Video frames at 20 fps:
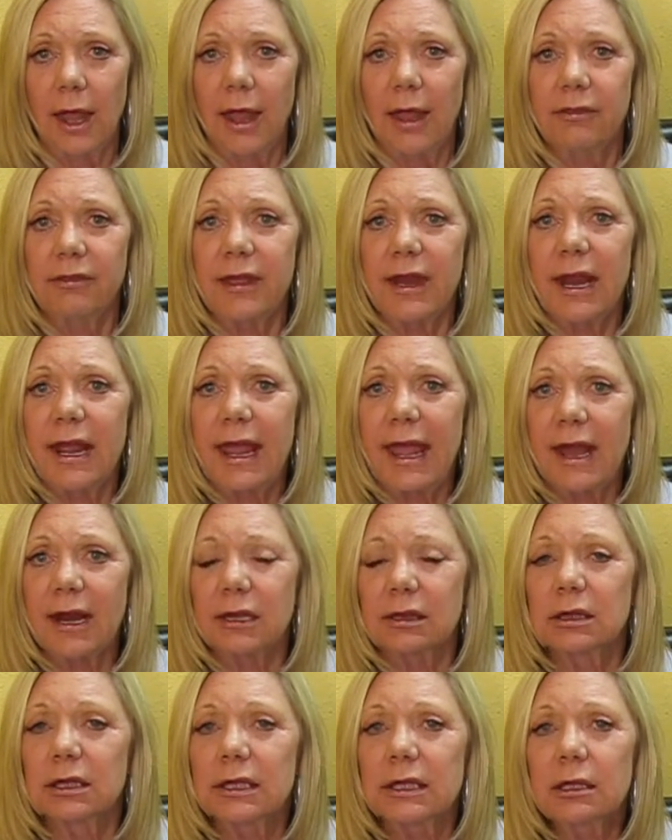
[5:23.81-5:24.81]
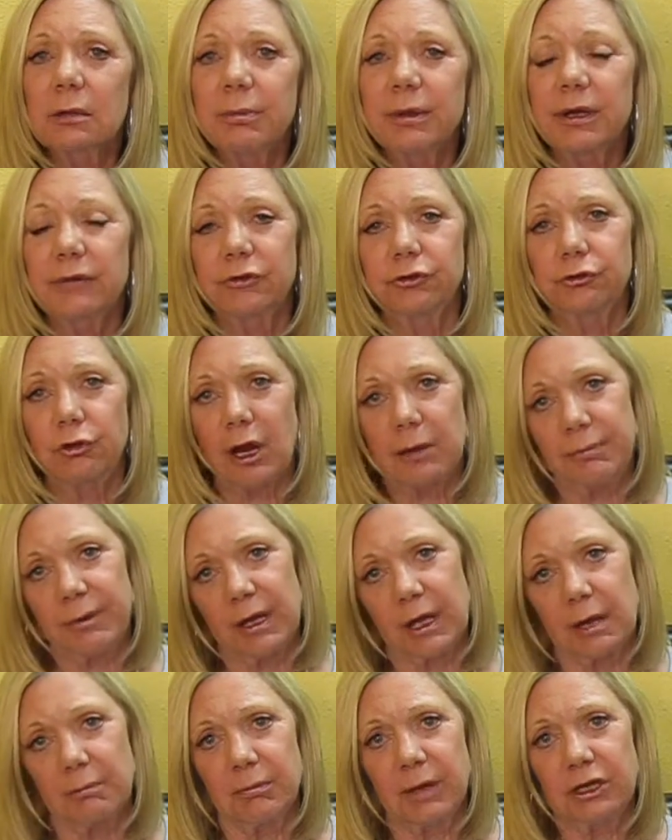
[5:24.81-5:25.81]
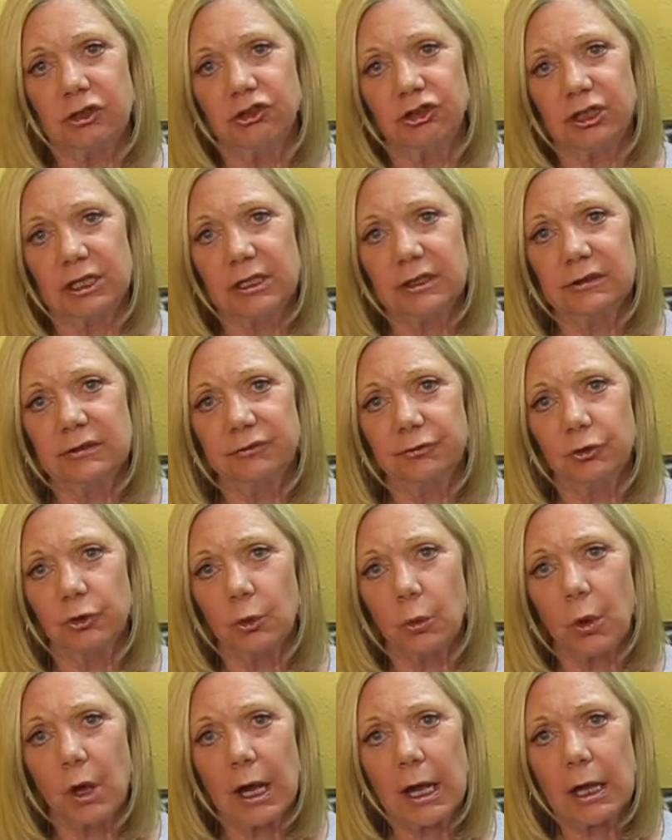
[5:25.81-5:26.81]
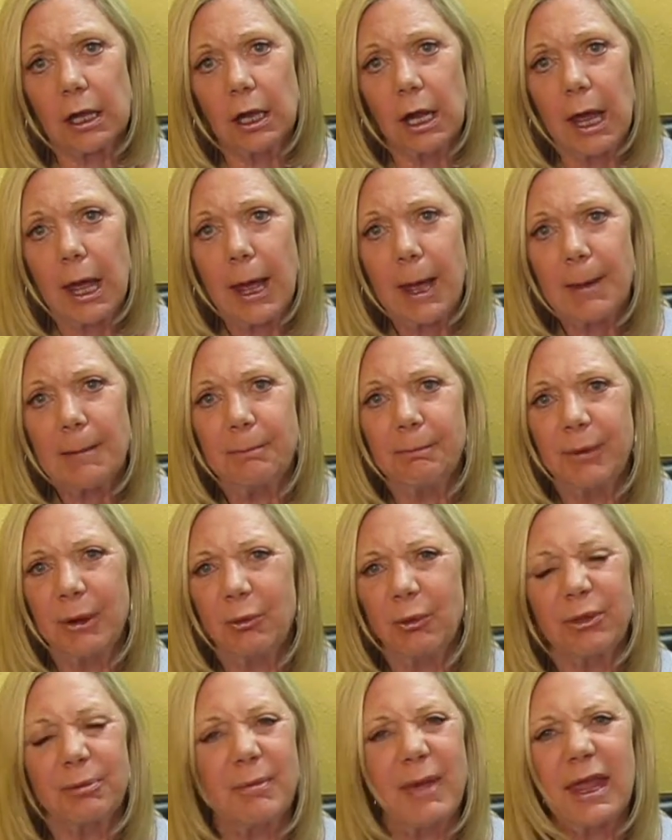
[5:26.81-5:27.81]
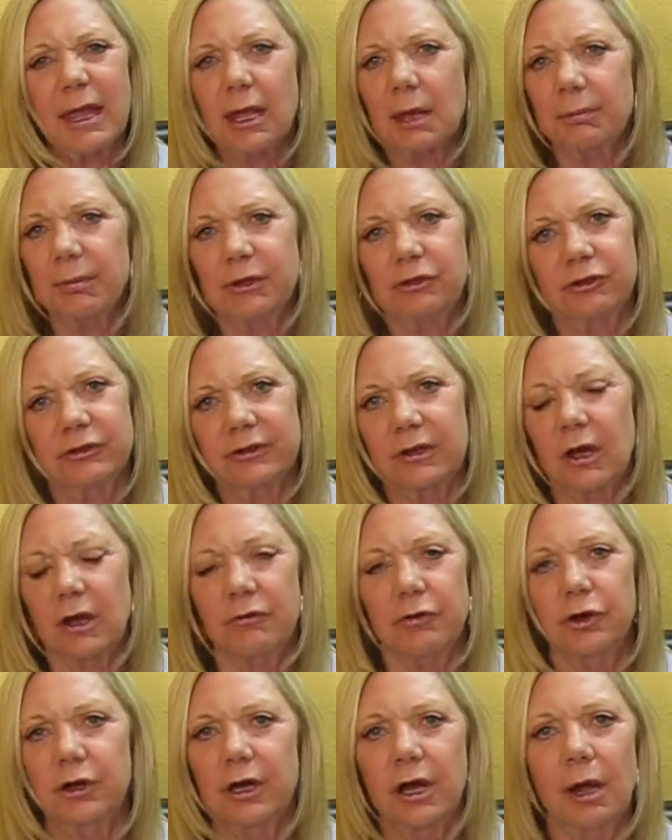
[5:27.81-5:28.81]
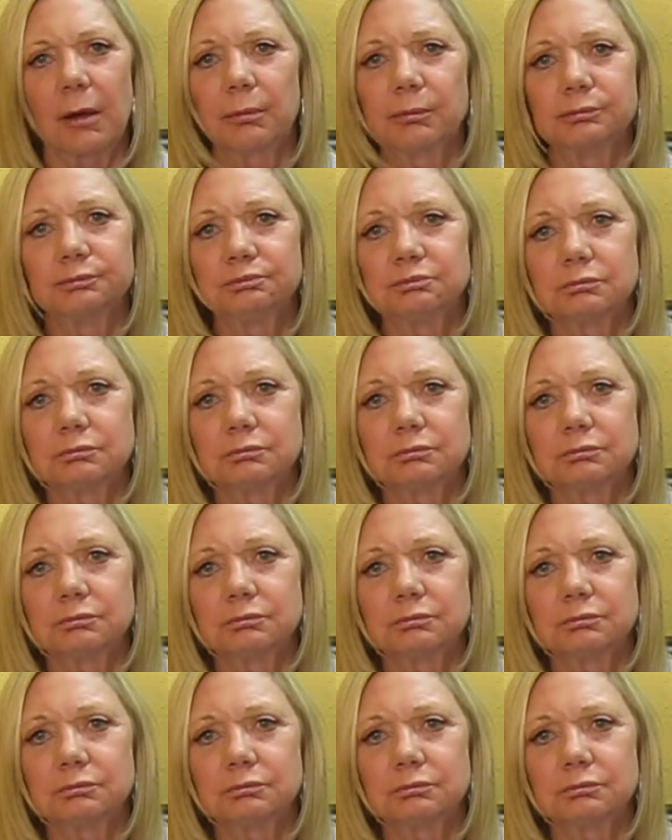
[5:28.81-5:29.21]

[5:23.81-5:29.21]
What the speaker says: And then I had a little bit of striping on my cheeks for a while, but with makeup it just covered it up.